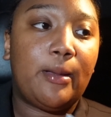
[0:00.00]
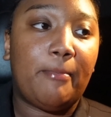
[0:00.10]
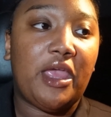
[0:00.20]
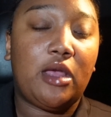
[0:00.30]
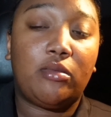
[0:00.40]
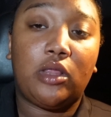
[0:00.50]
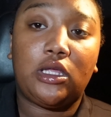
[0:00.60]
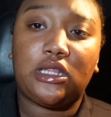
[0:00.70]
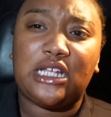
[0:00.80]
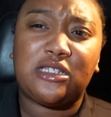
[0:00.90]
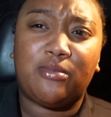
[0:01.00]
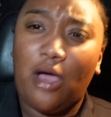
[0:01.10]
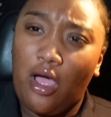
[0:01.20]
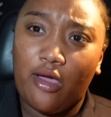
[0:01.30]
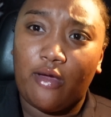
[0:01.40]
makeup look that's
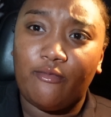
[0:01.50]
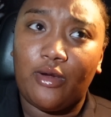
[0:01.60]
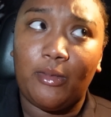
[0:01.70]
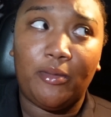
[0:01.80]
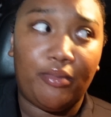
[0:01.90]
bomb from a